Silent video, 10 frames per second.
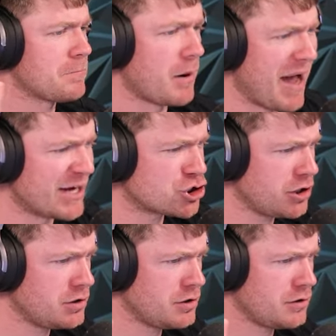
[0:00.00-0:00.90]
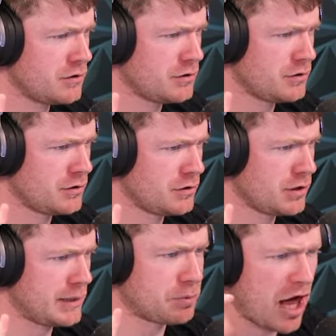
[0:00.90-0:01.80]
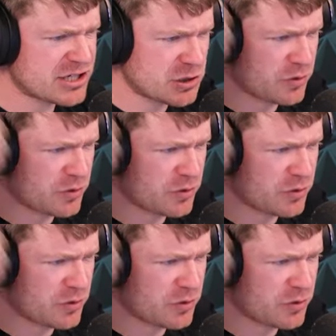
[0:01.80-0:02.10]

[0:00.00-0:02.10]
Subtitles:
Imagine. He blocks it